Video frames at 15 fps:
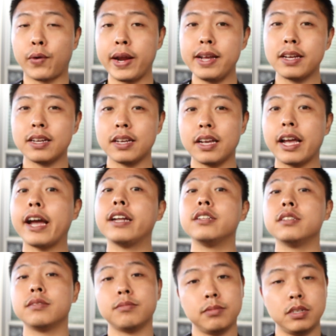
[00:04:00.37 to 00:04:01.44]
break,
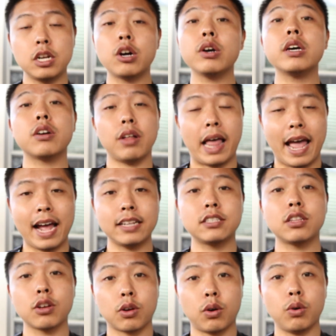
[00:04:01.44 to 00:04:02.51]
and it'll add
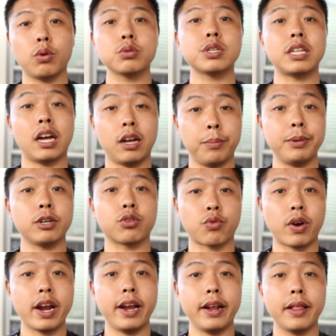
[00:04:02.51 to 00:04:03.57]
to the coals, and that'll be
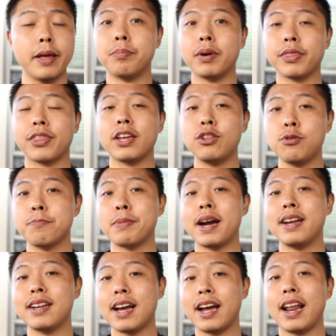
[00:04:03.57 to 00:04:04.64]
great, but then you
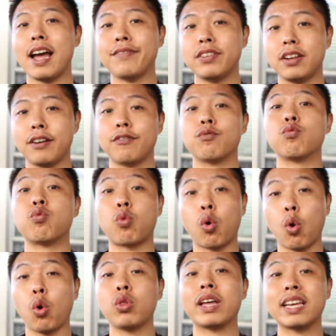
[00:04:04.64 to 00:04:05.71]
might not have enough
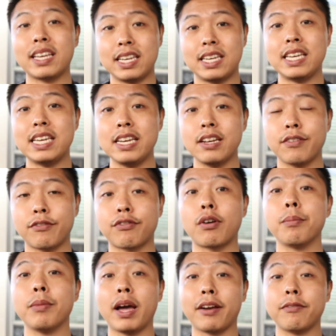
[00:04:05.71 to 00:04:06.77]
rolling heat
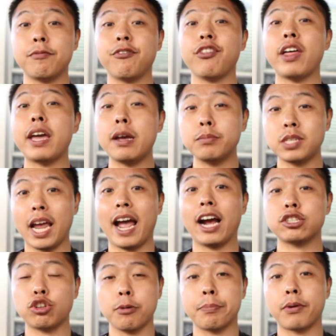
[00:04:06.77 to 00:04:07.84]
from like flames
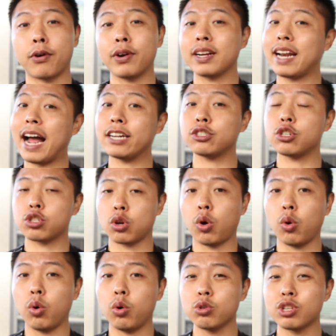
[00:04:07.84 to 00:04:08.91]
actually burning, not just
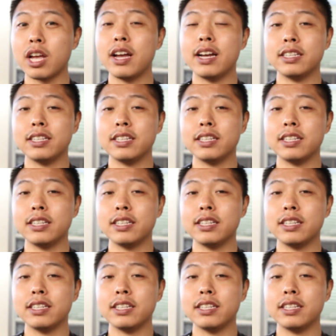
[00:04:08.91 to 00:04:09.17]
coals,